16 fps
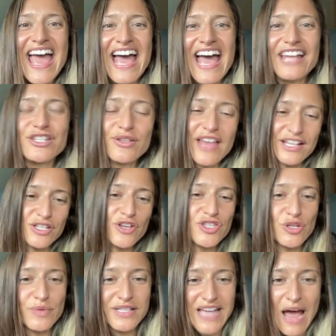And so that's
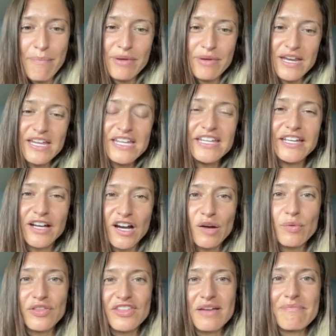also what's happening here
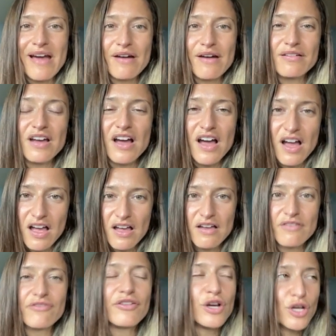with the amount
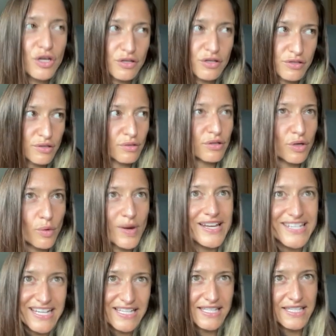of solar,
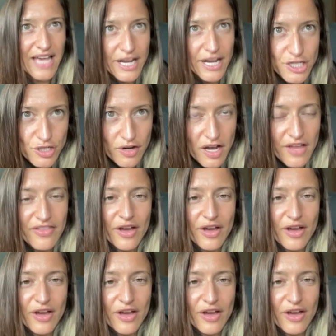wind, etc.